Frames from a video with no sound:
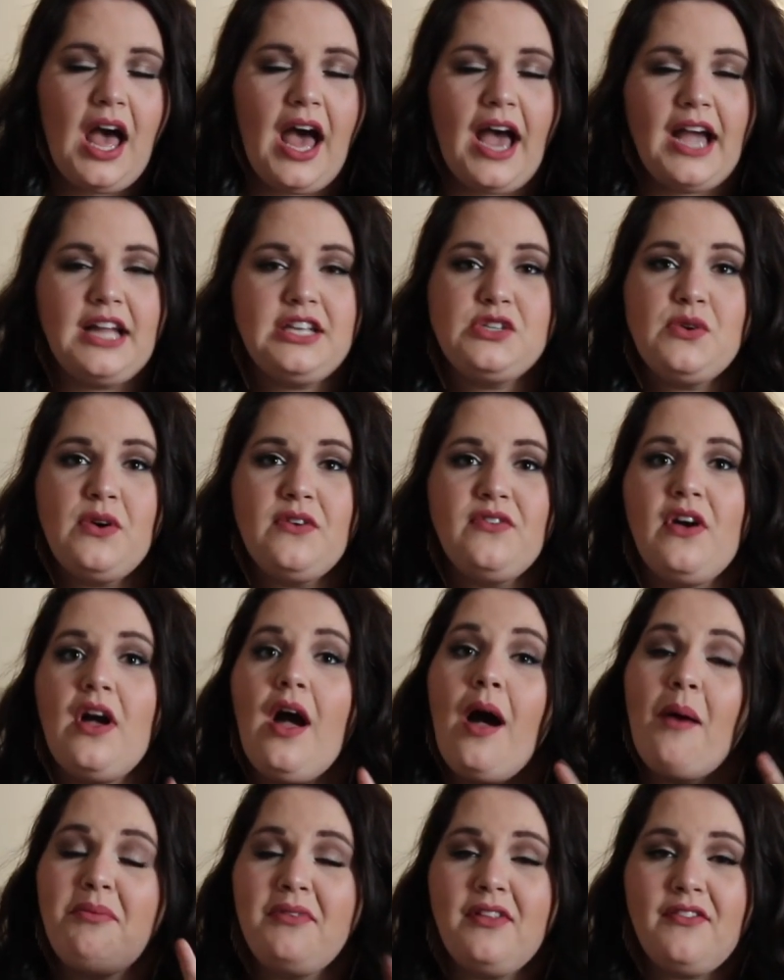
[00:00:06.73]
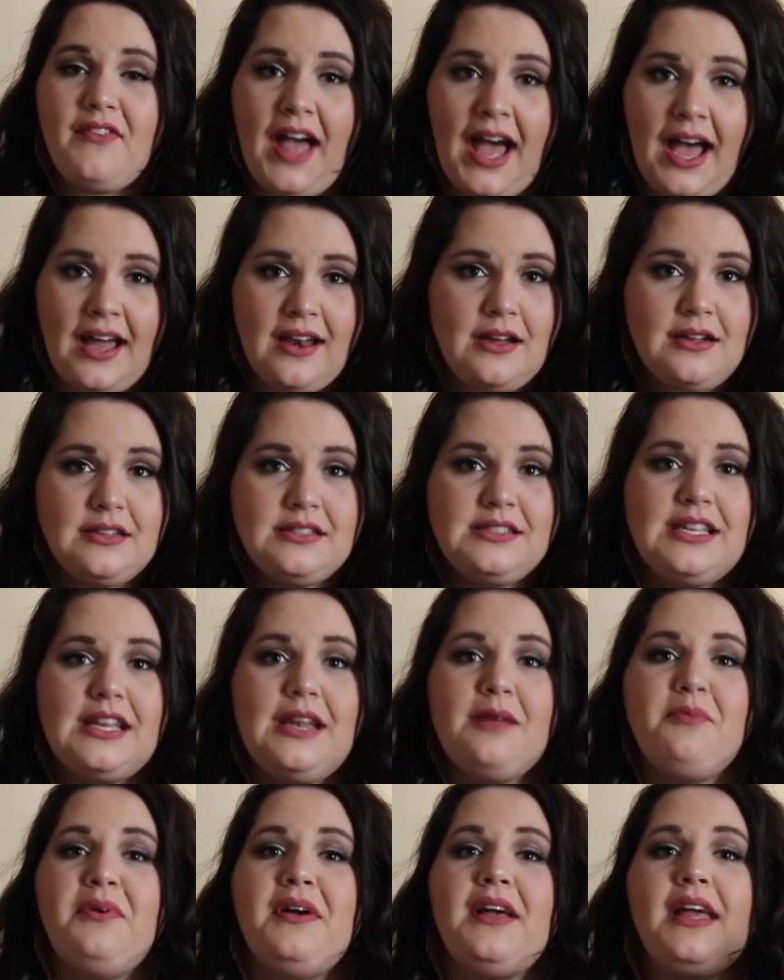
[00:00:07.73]
I do have a couple of add-ons
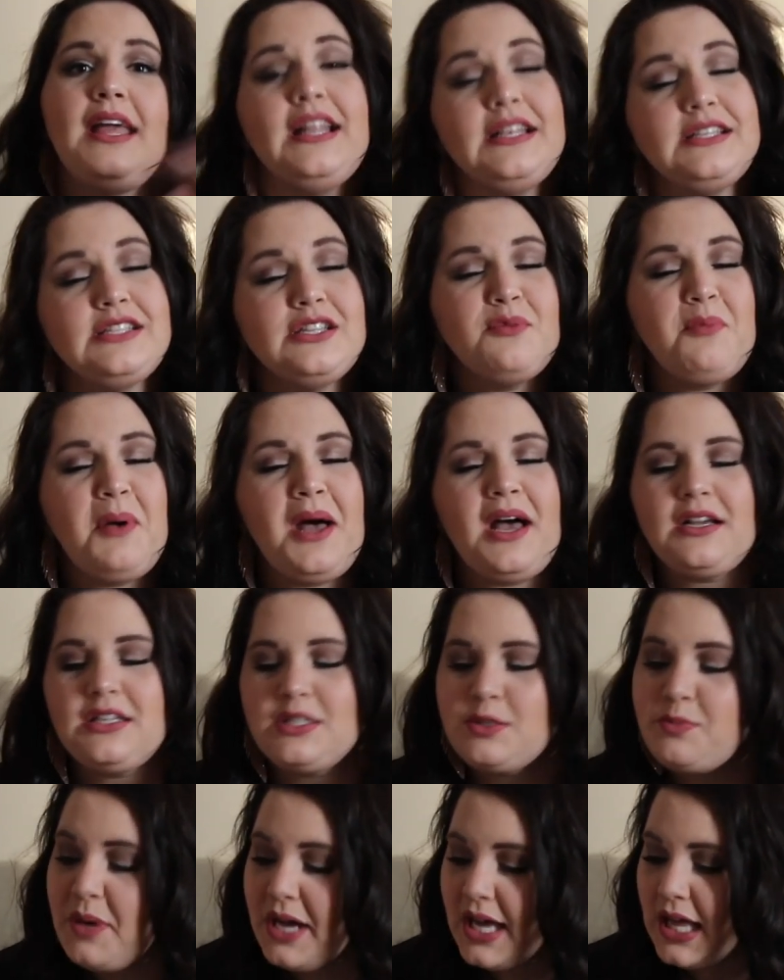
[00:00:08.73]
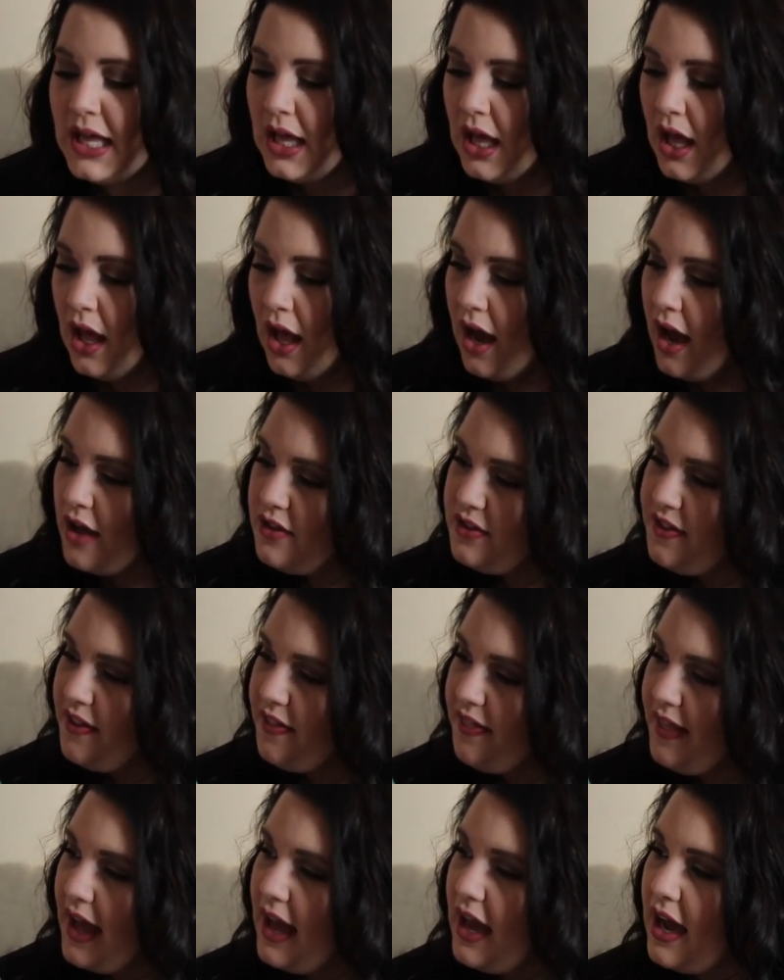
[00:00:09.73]
that I put into the box, but other
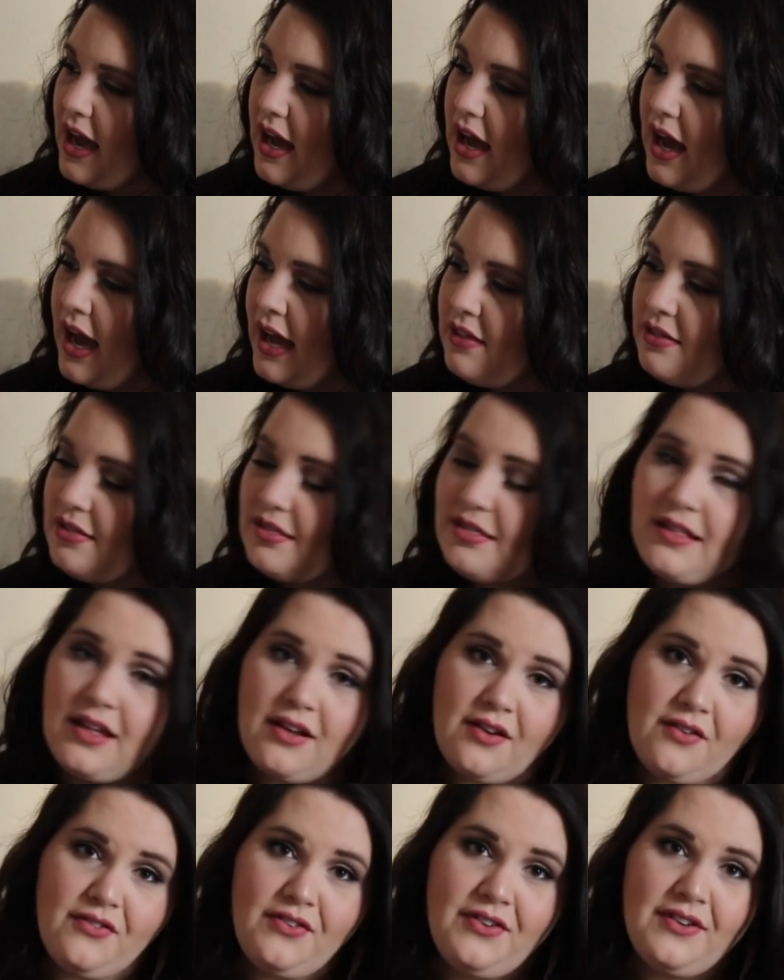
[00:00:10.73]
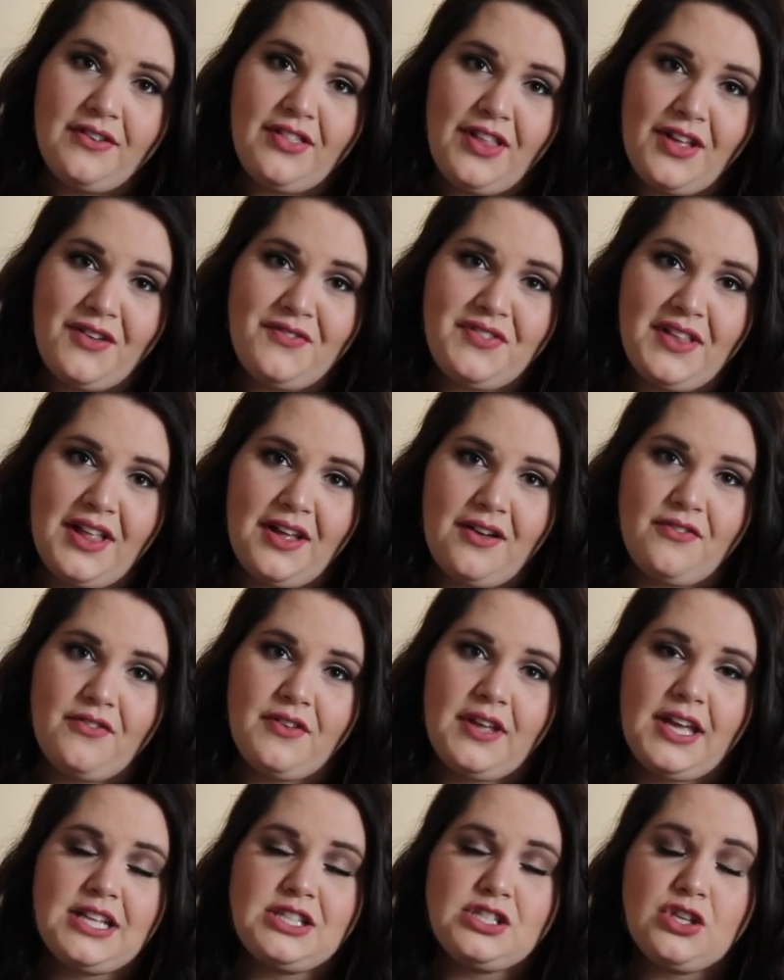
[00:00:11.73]
than that, I love, love,
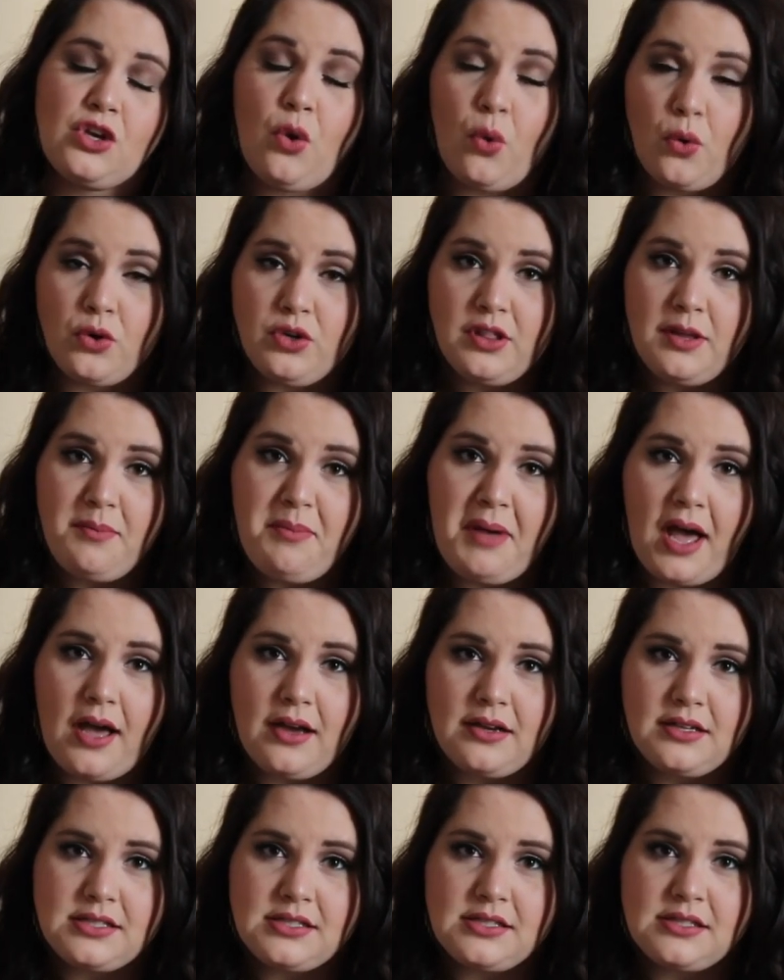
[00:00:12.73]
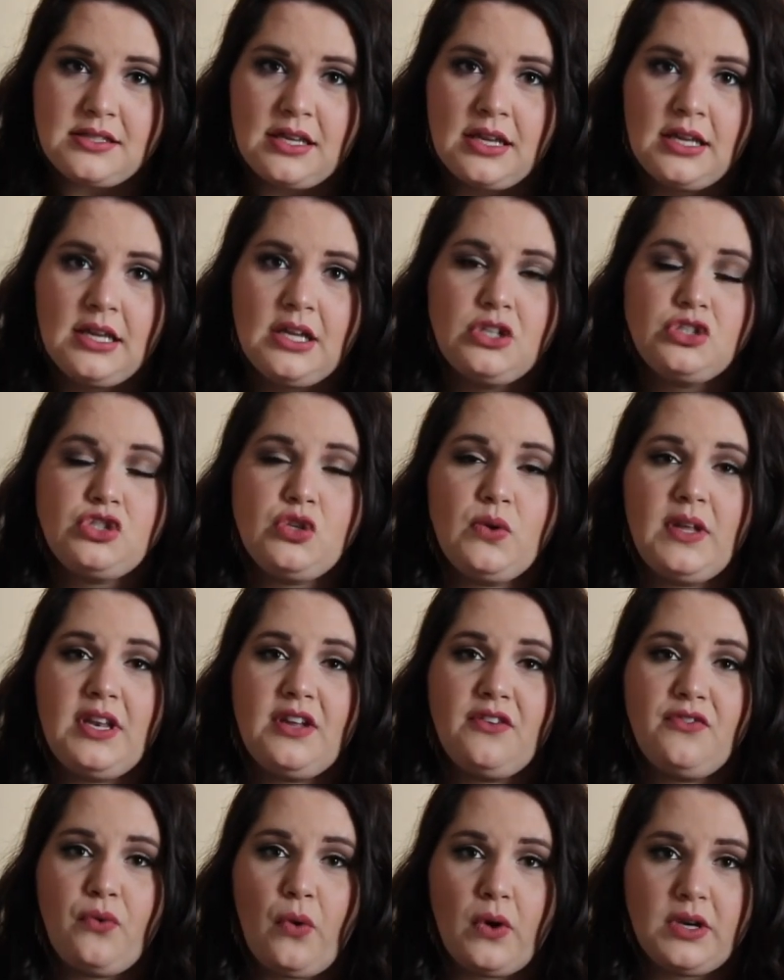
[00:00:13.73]
love. It's a quarterly box, so you
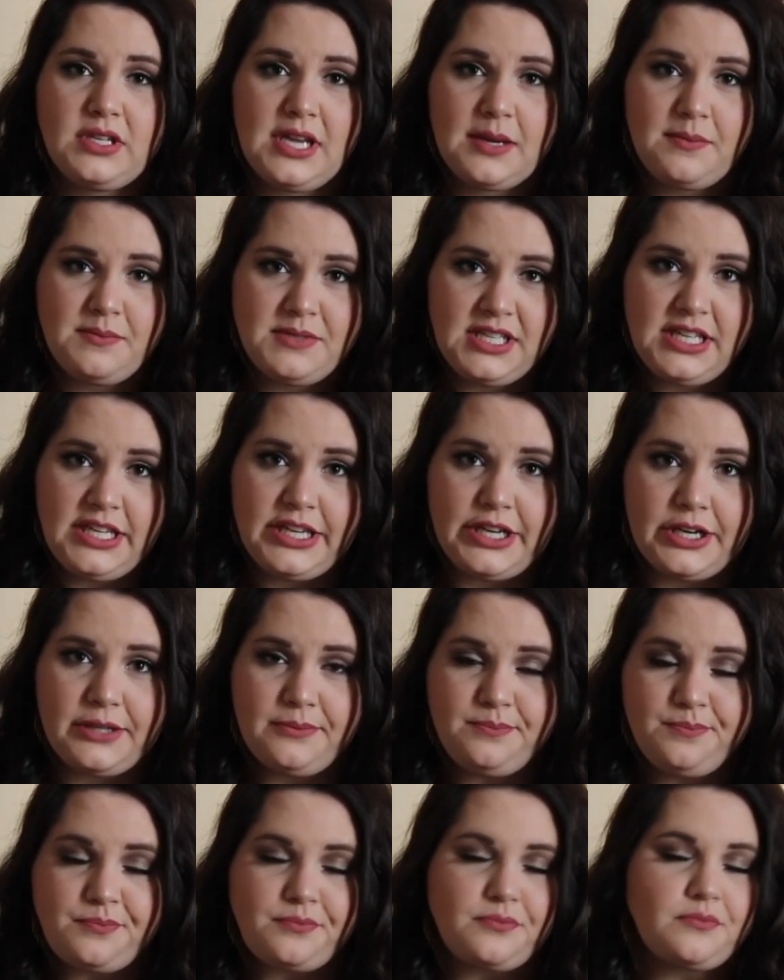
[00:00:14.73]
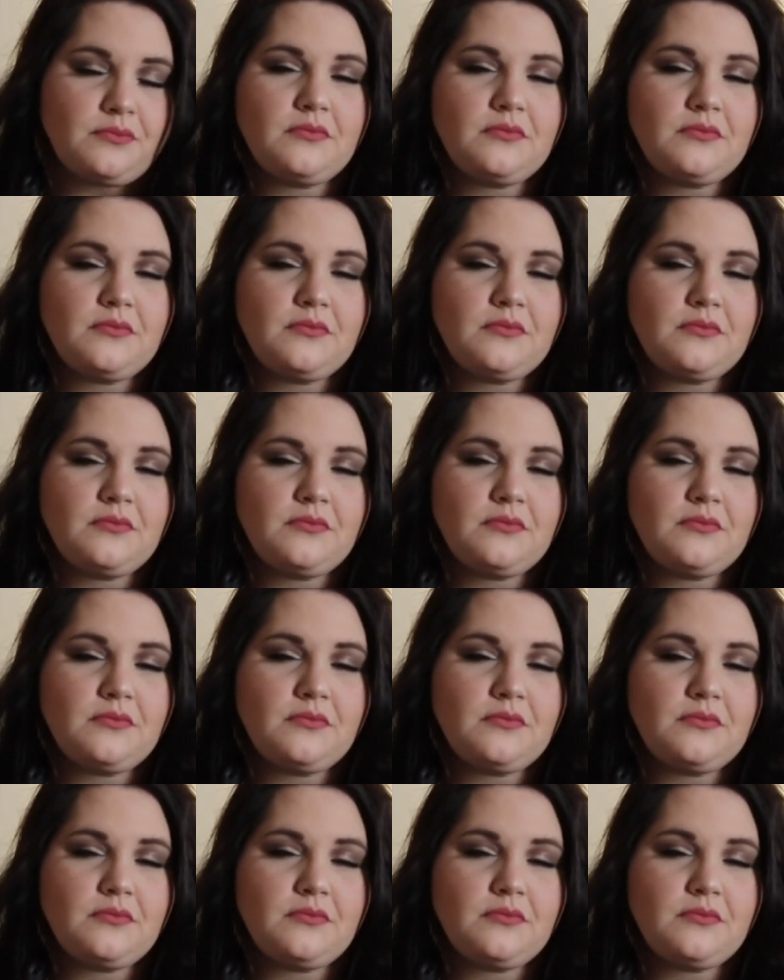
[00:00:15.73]
get it four times a year.